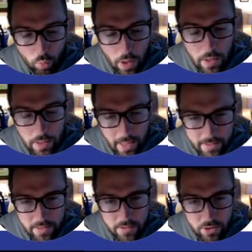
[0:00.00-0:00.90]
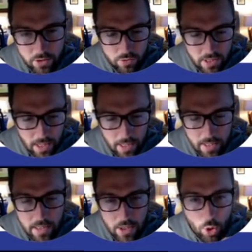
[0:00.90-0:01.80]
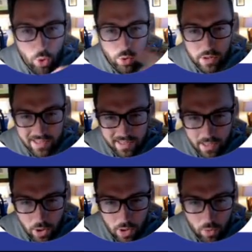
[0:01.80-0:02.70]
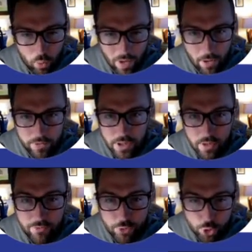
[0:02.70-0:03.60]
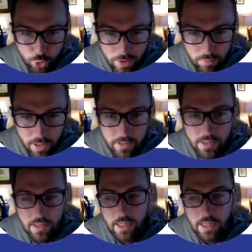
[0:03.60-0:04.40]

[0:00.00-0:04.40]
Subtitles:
elected to take the holistic route of treatment,